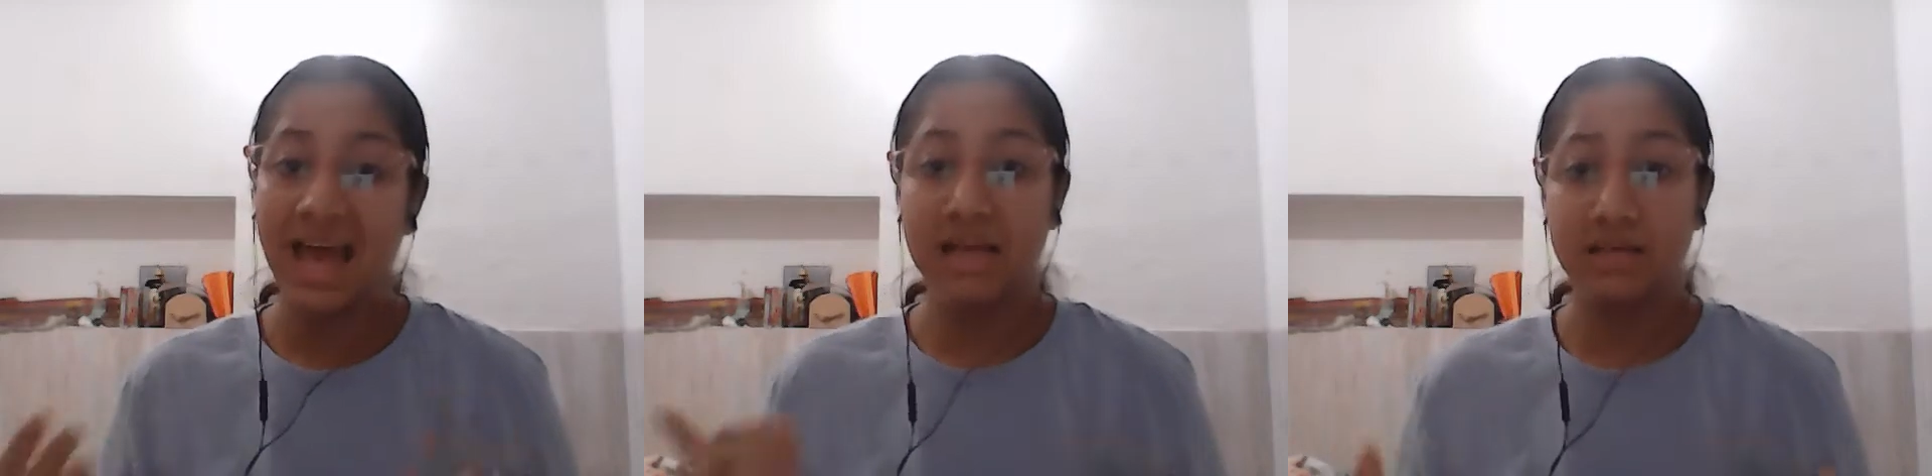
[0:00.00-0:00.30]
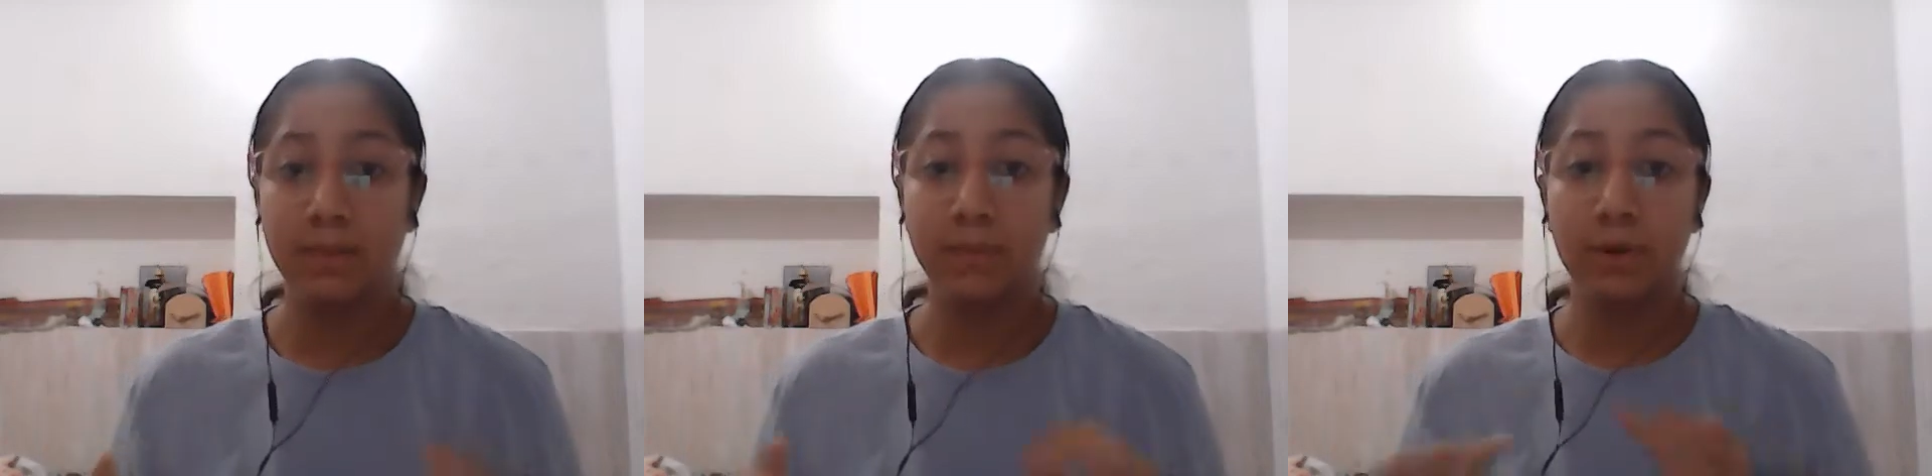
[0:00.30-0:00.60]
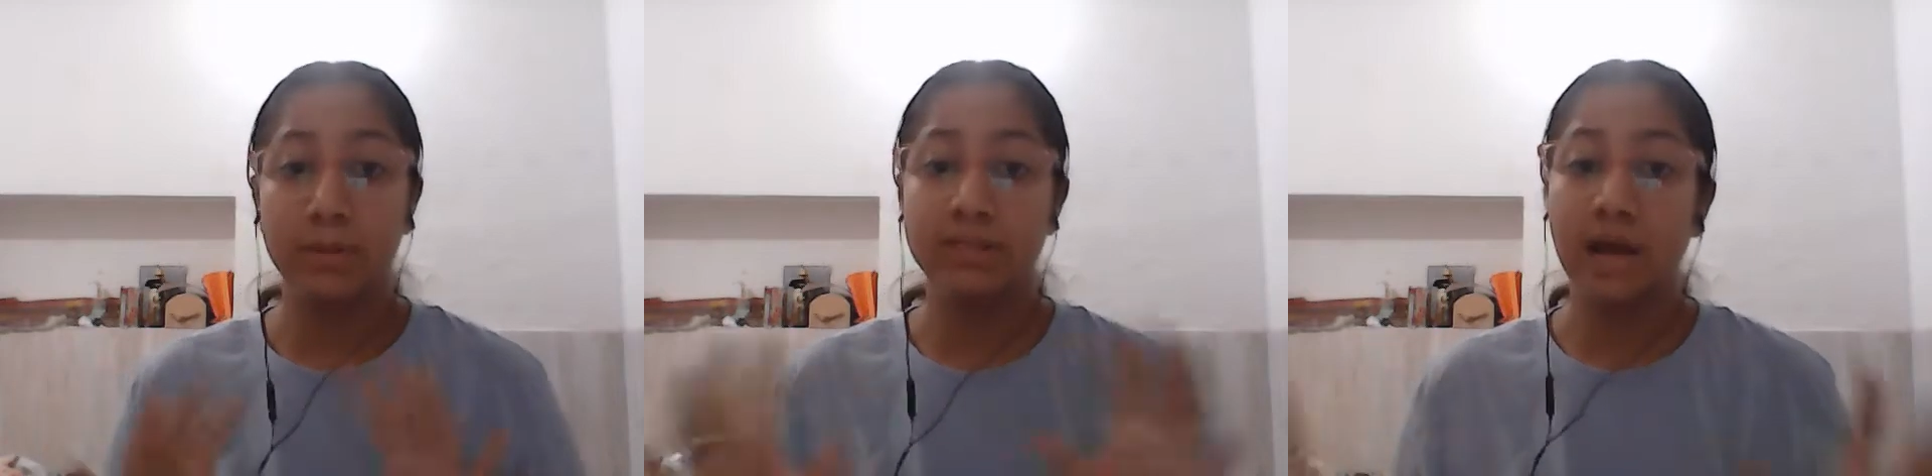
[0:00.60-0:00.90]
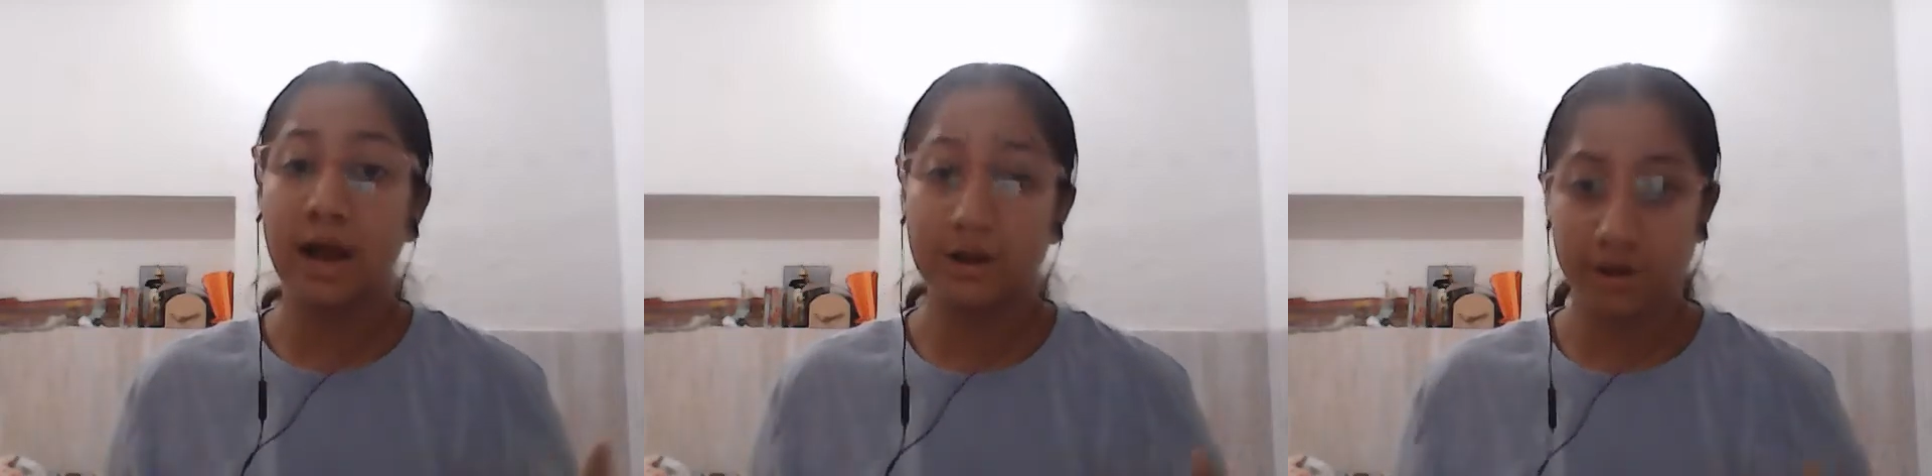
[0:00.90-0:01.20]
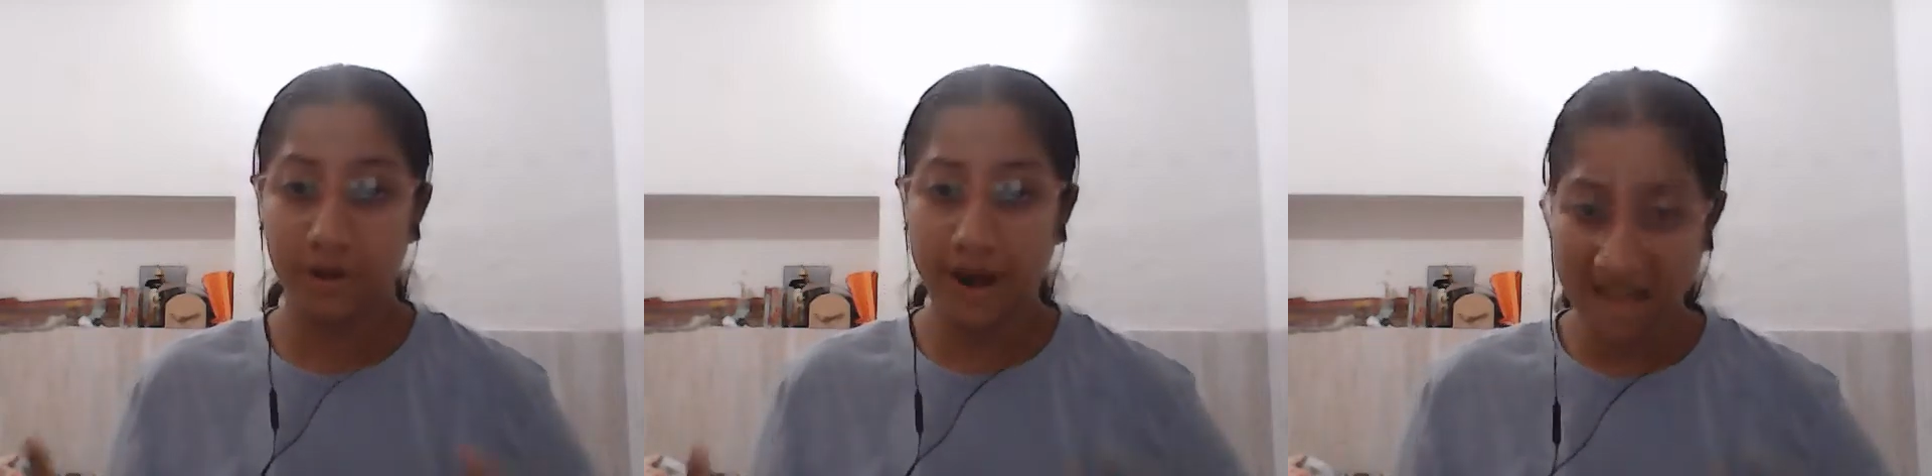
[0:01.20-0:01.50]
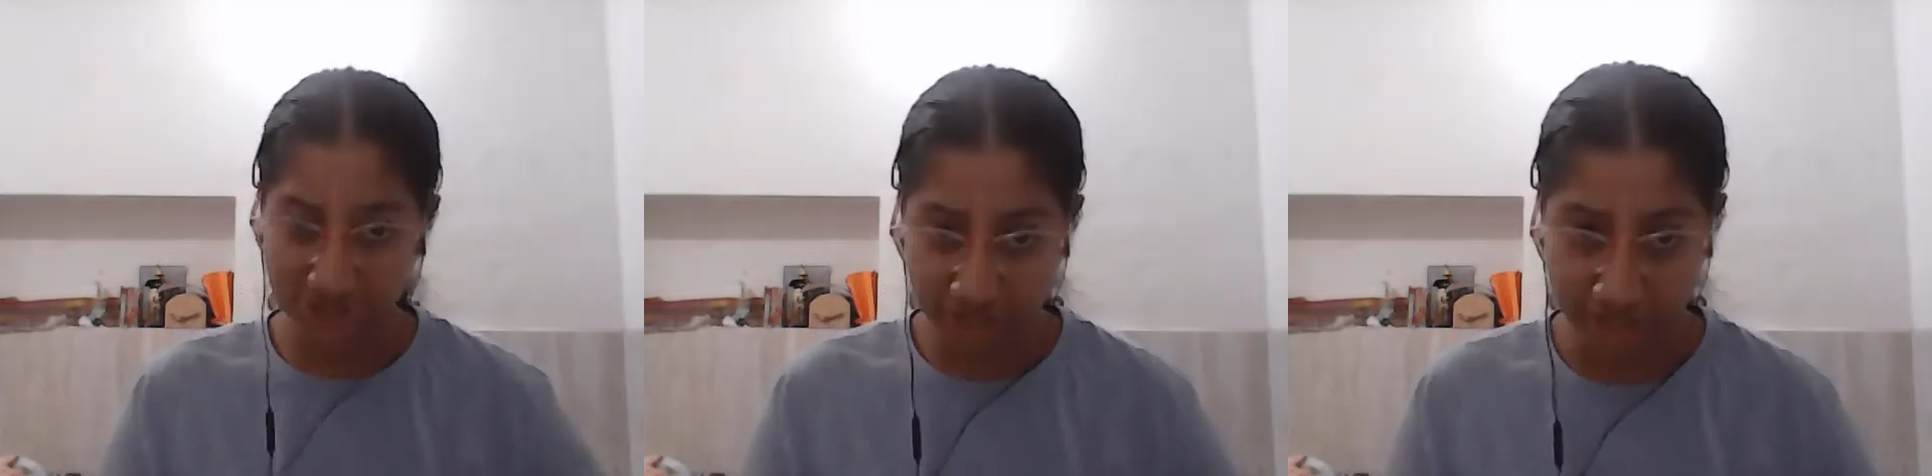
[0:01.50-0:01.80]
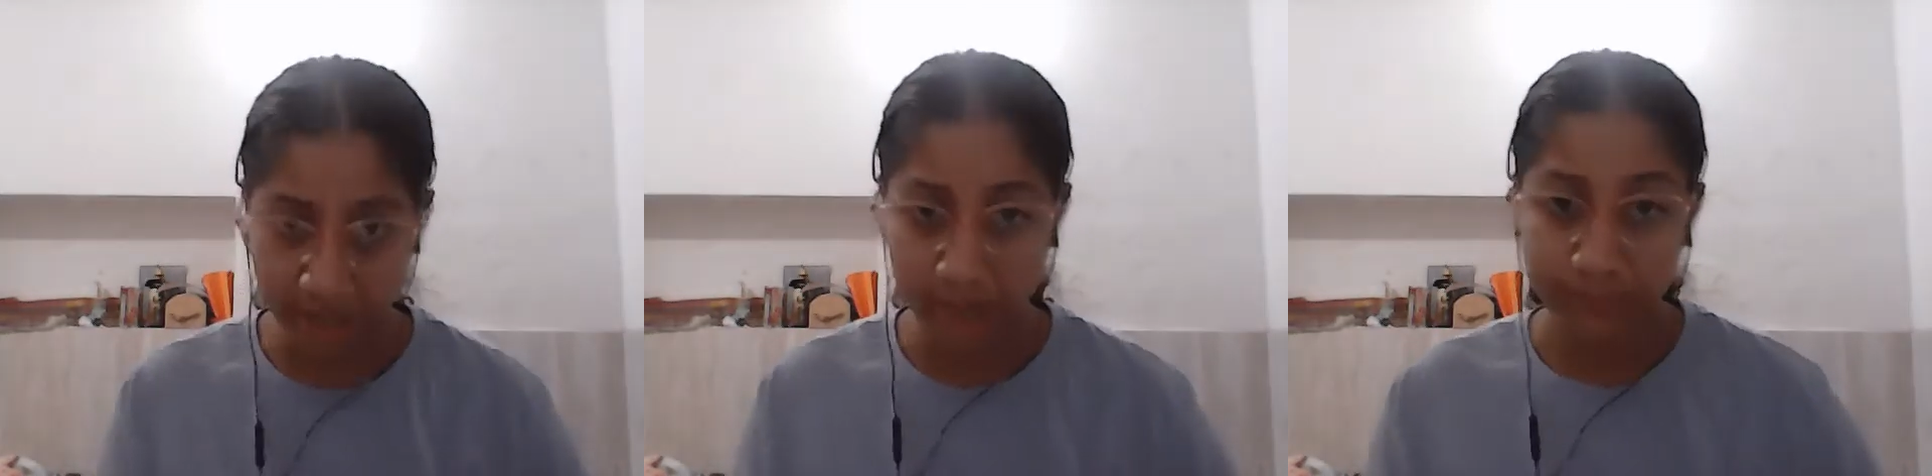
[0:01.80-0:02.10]
as subtopics under your
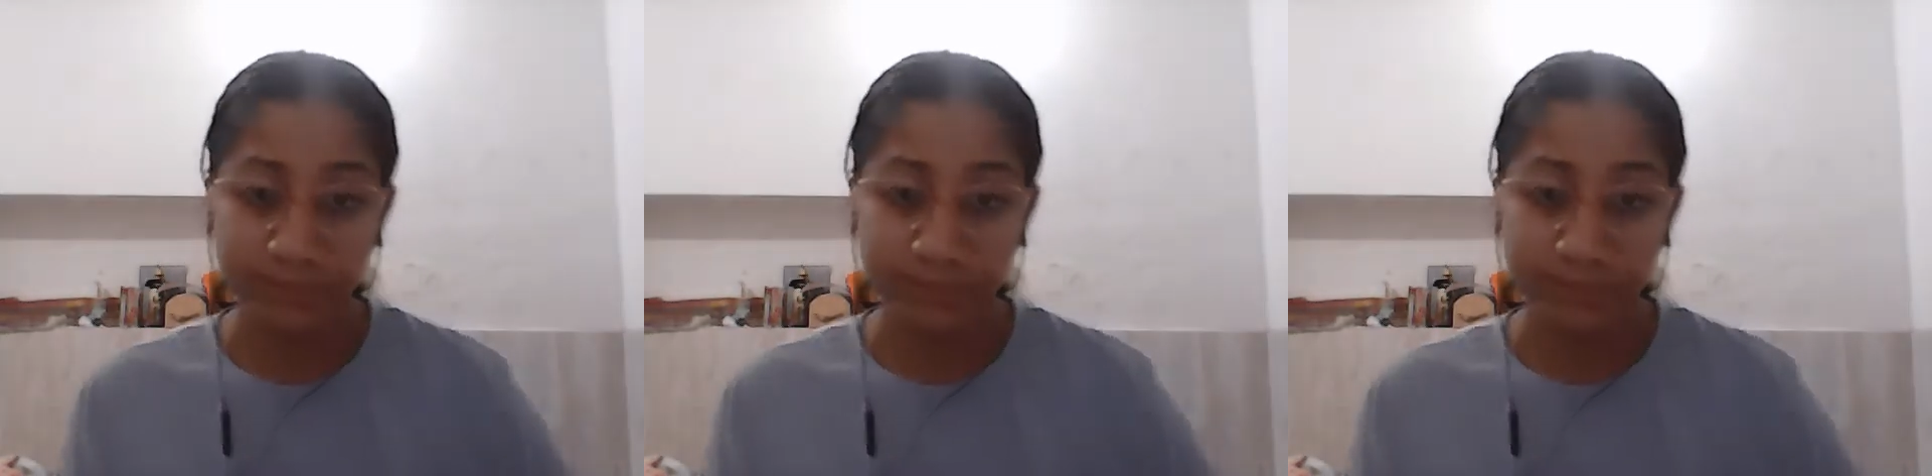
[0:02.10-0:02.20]
agenda.